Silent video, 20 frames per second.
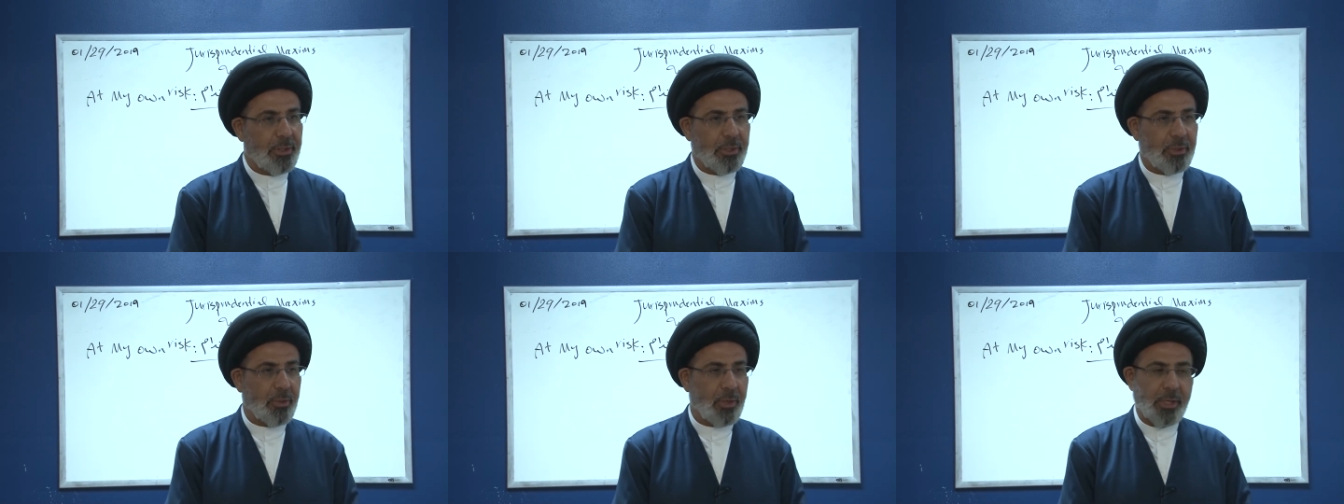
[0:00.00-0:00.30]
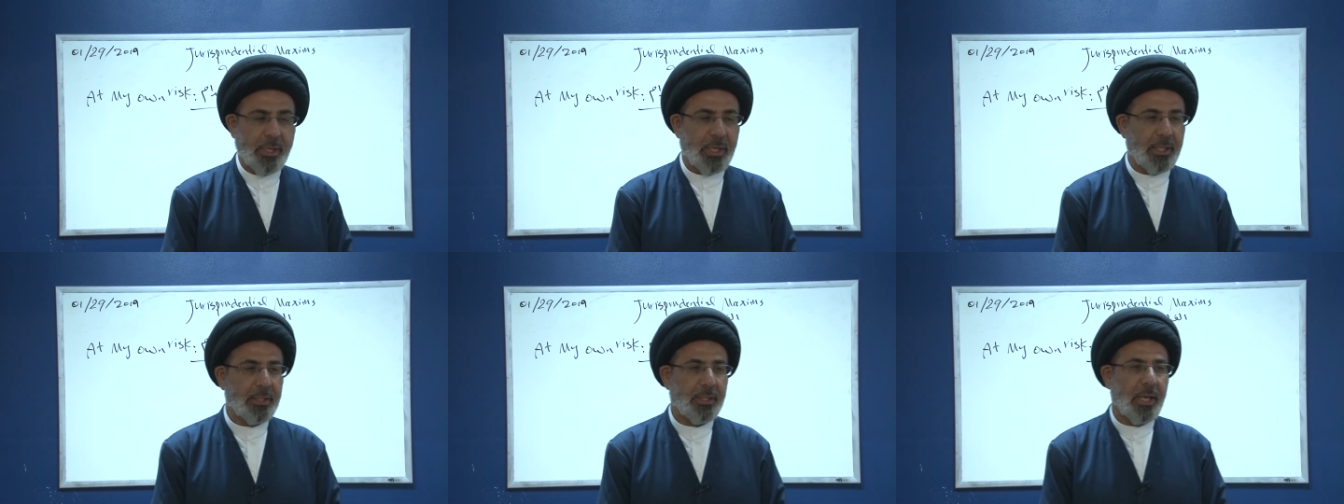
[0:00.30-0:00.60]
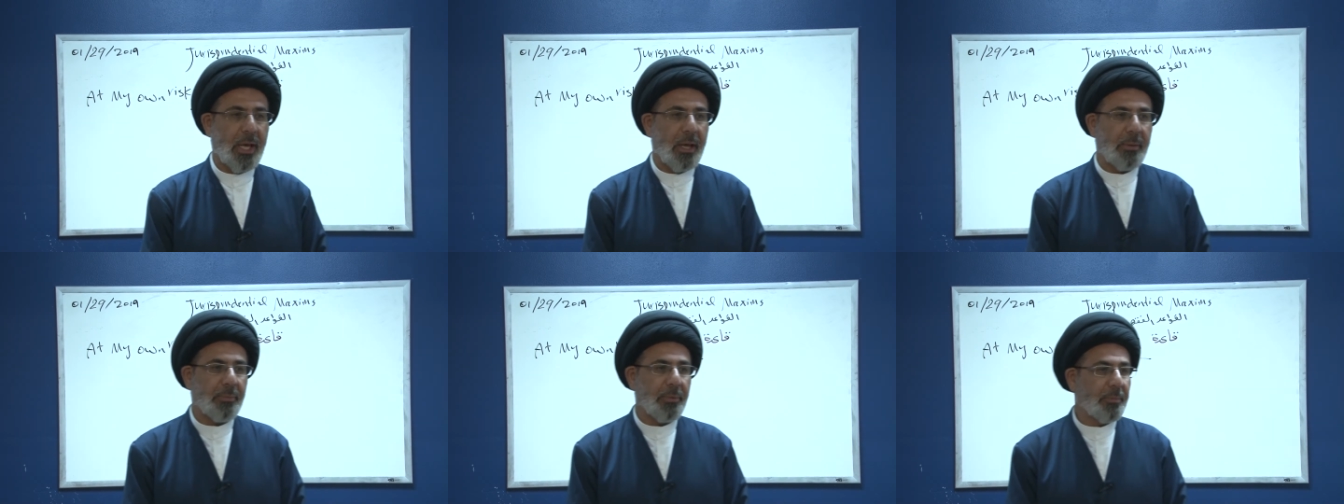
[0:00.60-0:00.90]
You are not
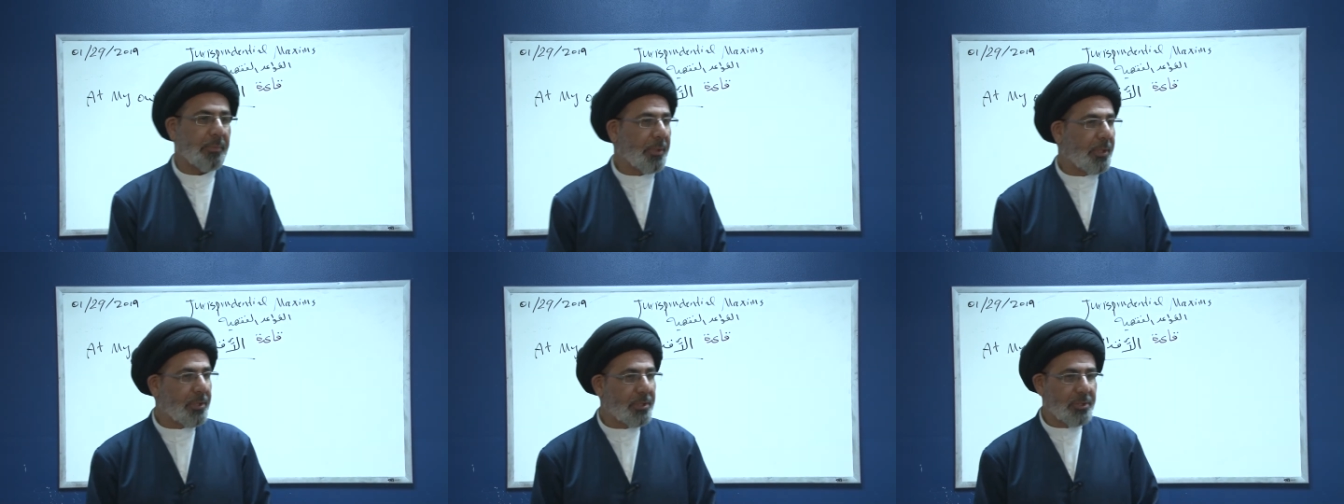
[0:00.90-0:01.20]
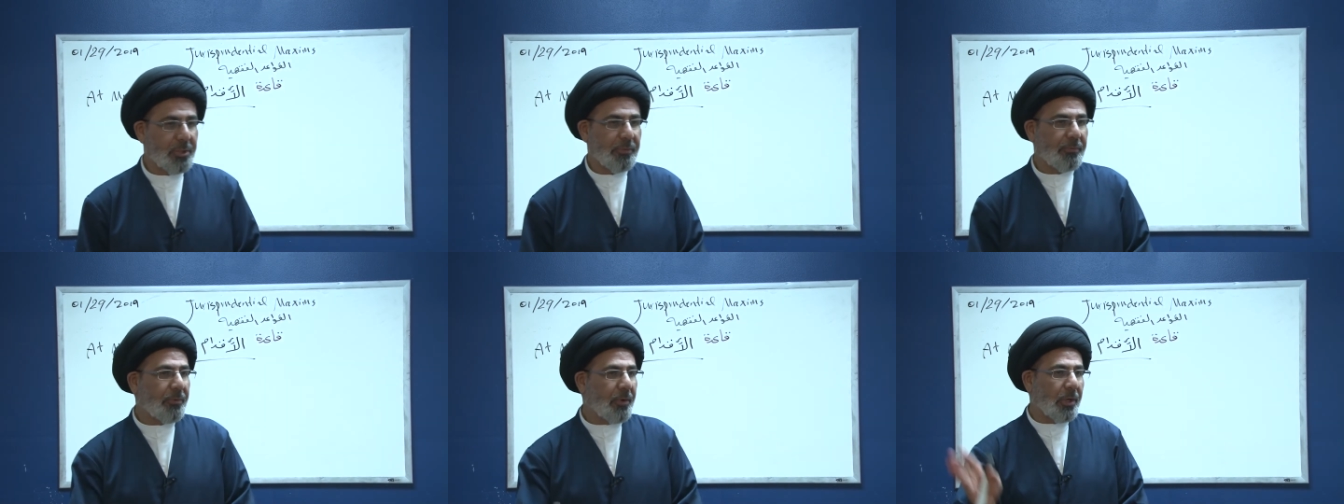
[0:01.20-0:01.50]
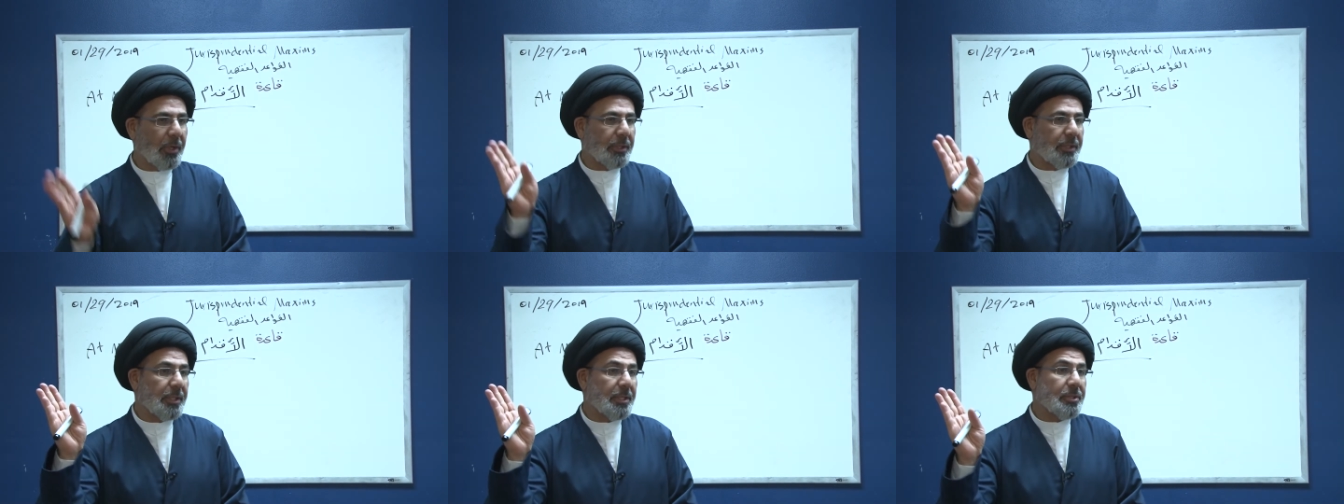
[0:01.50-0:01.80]
liable, because you
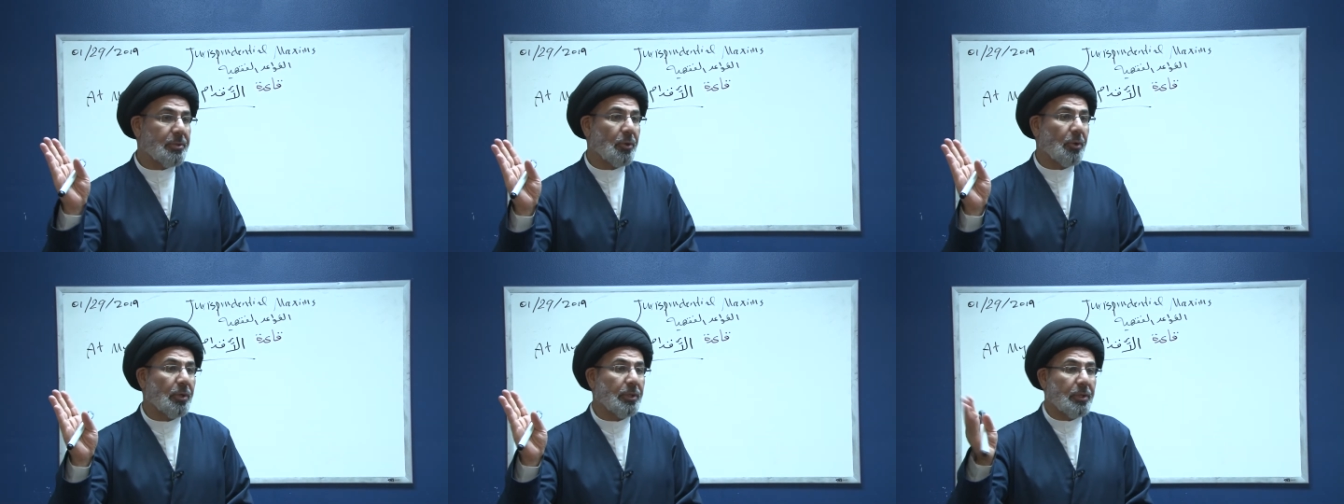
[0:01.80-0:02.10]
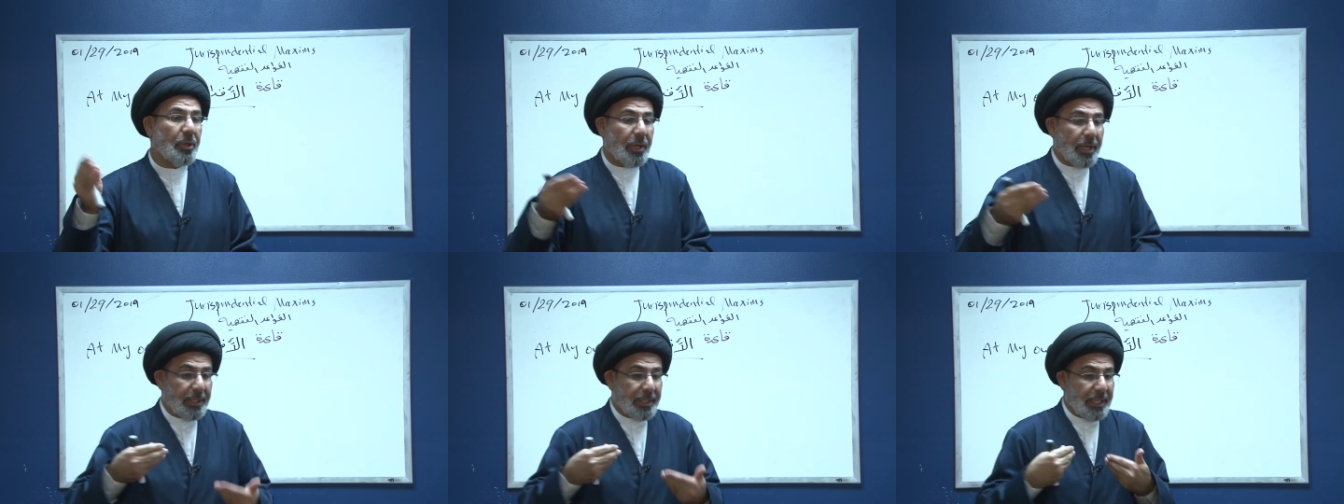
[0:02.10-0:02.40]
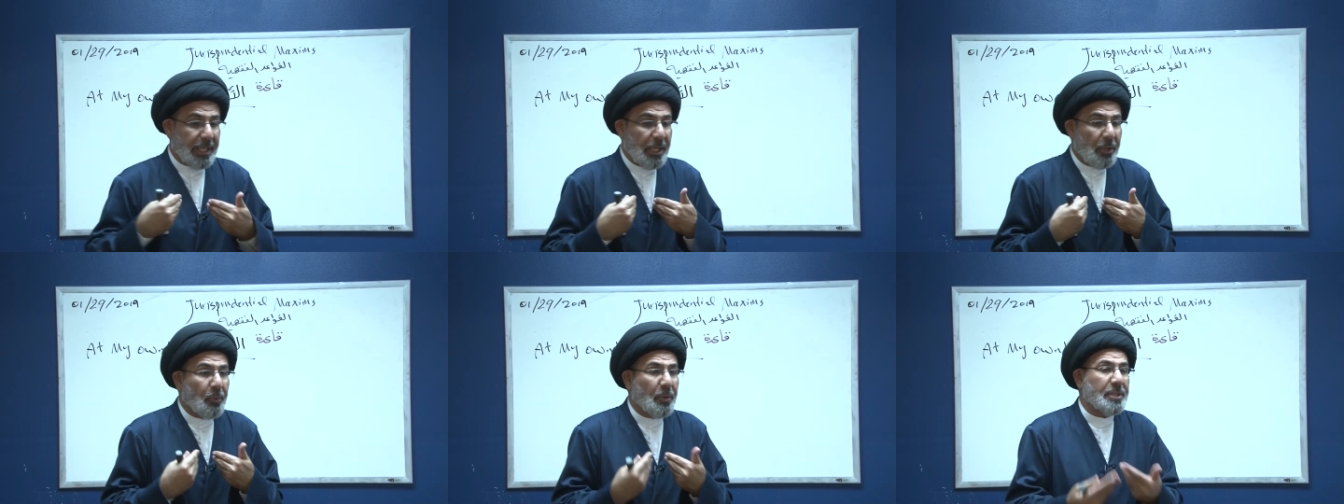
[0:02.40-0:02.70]
followed his order and
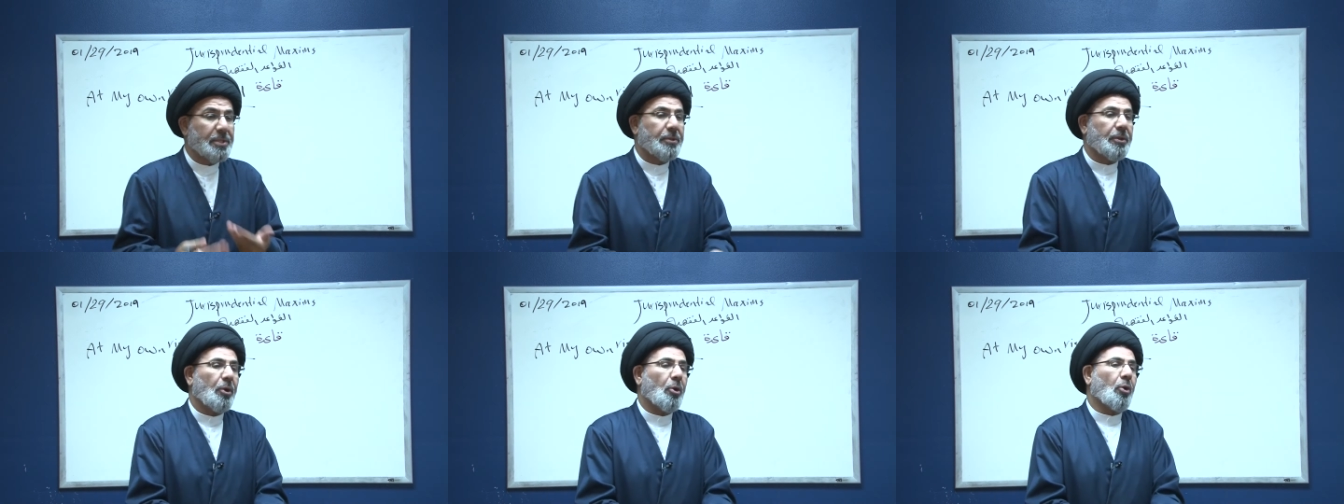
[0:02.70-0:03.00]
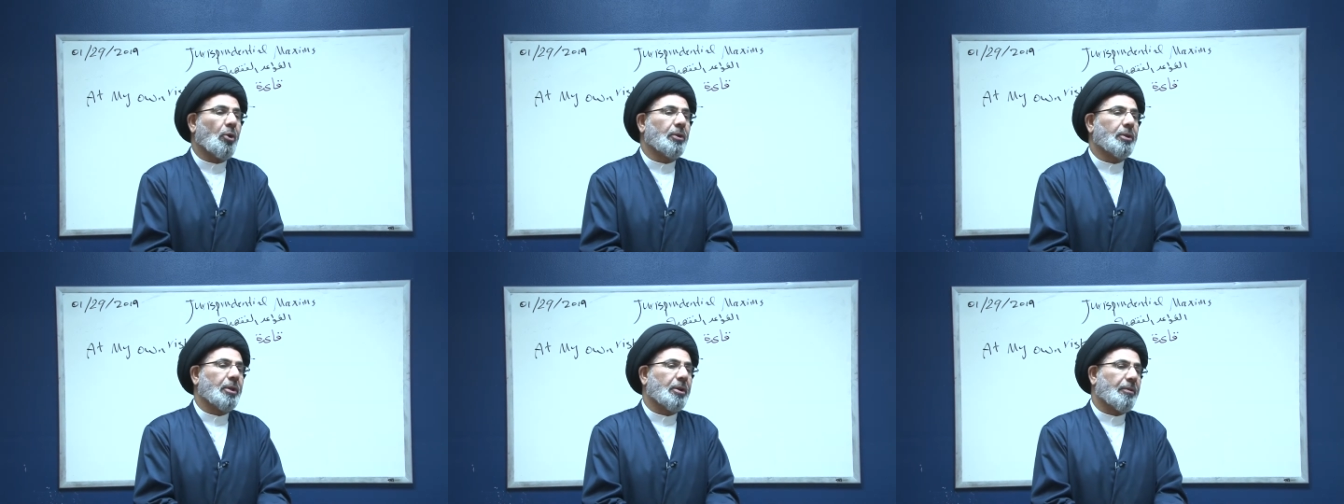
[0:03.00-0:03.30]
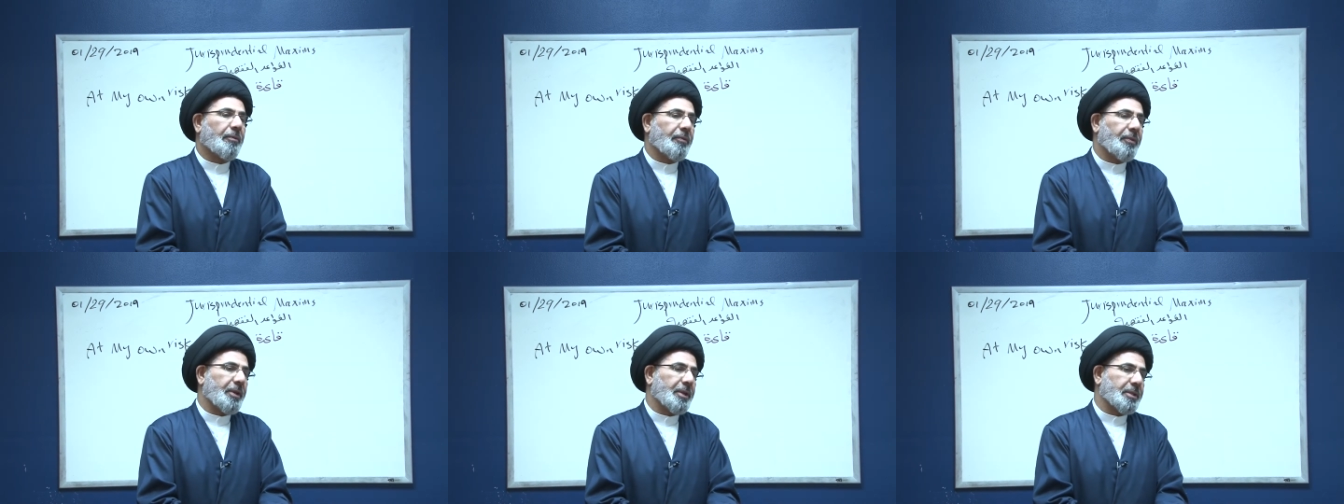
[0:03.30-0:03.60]
he was the owner
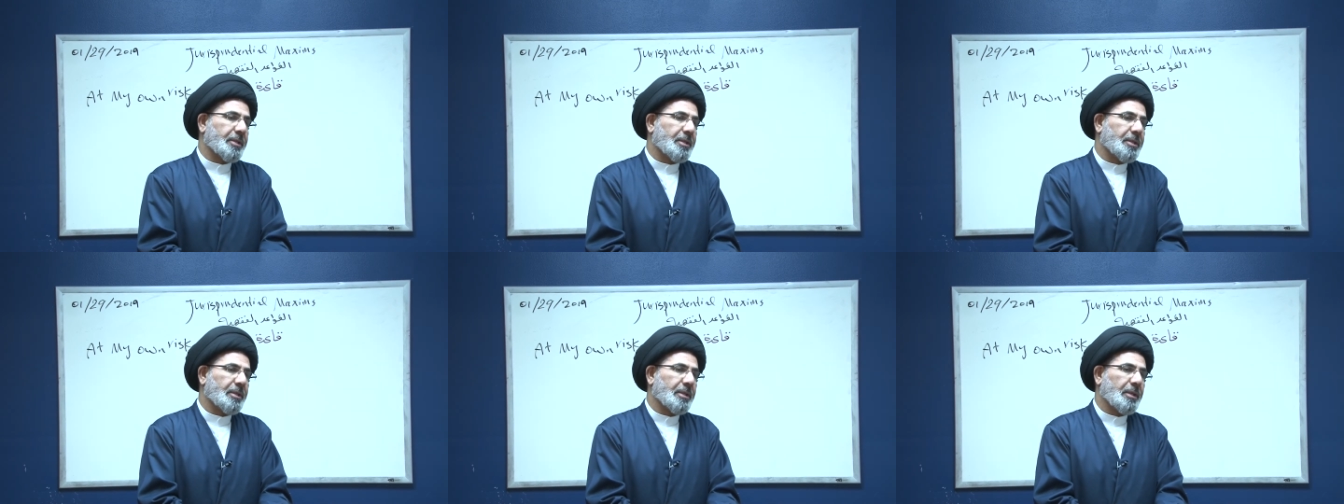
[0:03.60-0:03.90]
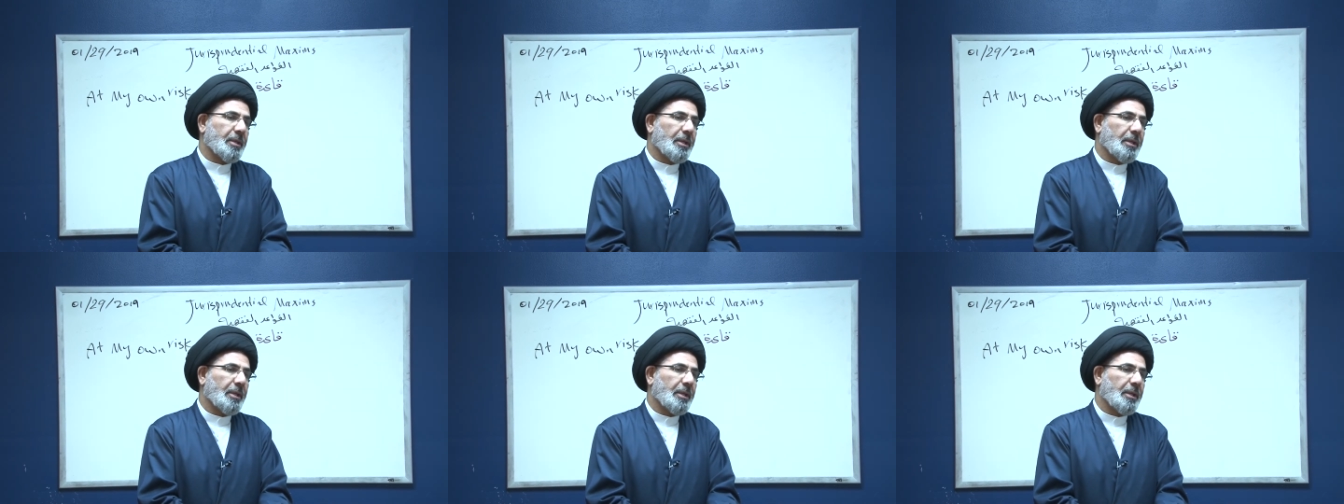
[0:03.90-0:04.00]
of this.